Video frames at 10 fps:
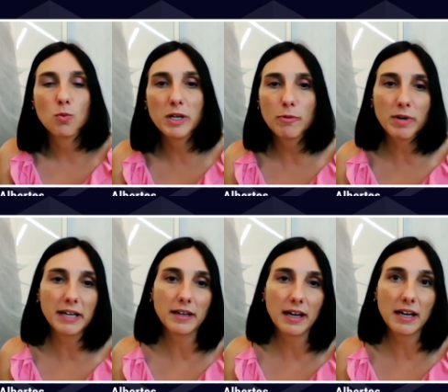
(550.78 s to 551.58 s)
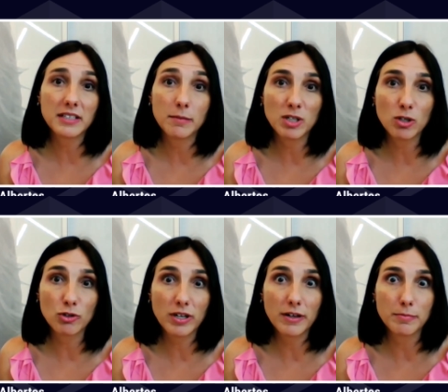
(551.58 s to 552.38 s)
will run as the
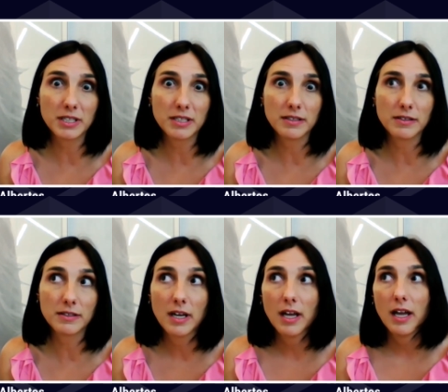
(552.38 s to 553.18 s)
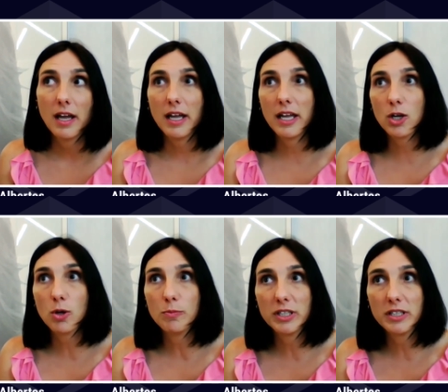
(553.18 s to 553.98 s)
microservices, uh,
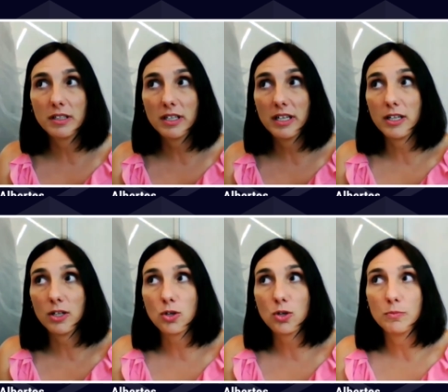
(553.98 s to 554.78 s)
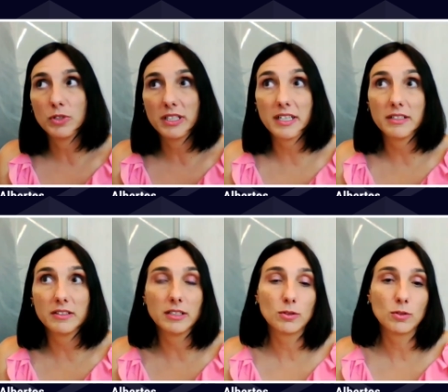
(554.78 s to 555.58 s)
communi- uh,
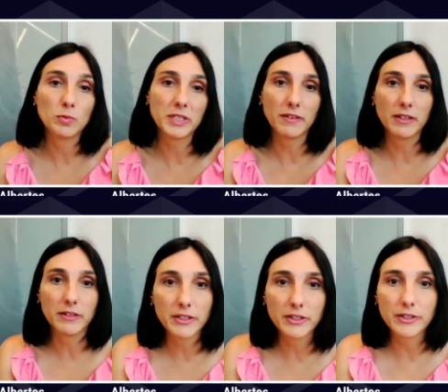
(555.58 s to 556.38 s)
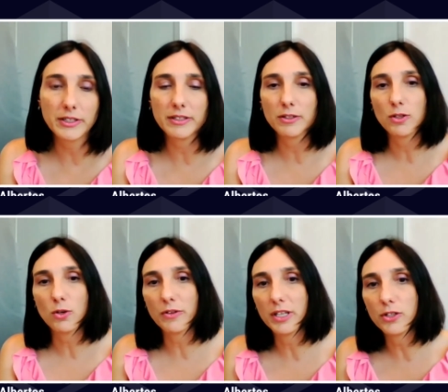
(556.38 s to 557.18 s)
communicating with the near
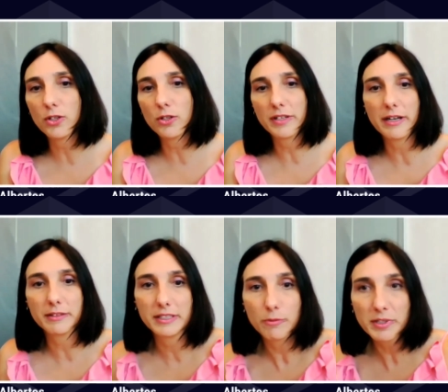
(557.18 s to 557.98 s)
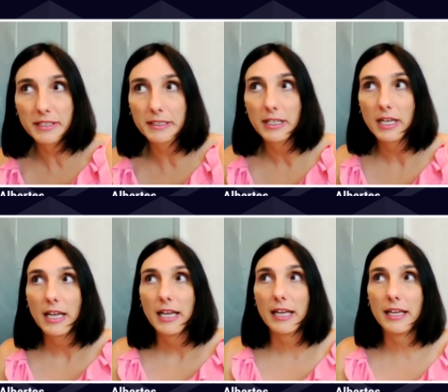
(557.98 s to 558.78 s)
or the non-RT RIC.
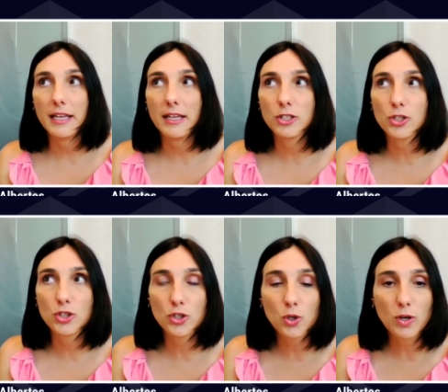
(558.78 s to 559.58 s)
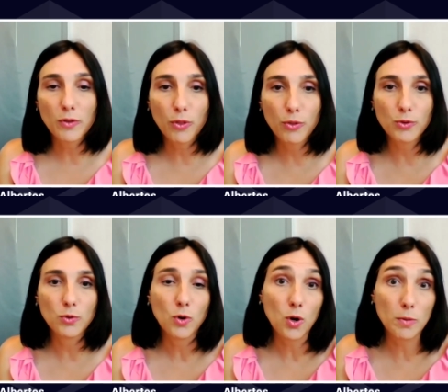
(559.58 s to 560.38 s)
Uh, so
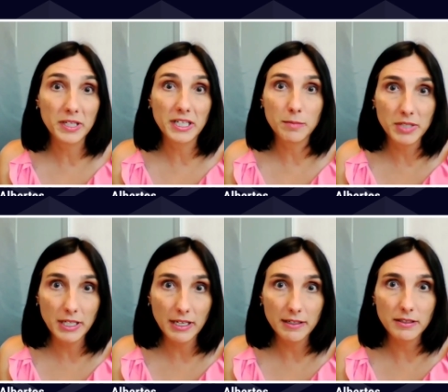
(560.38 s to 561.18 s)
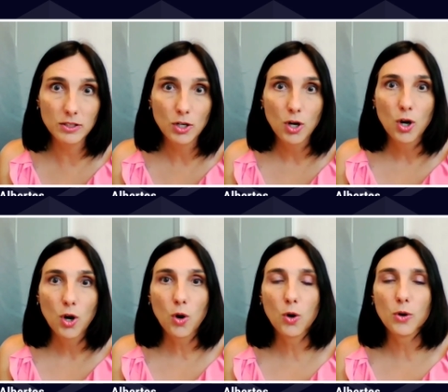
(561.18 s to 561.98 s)
through open APIs
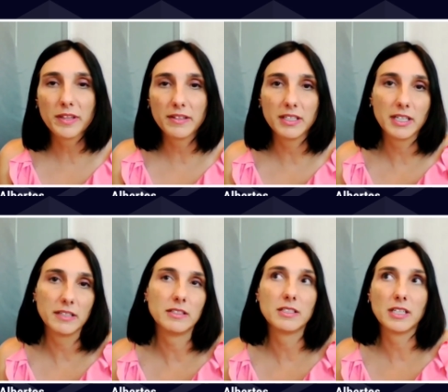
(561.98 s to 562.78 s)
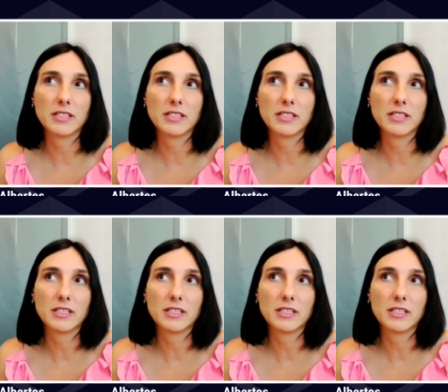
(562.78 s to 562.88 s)
or dedicated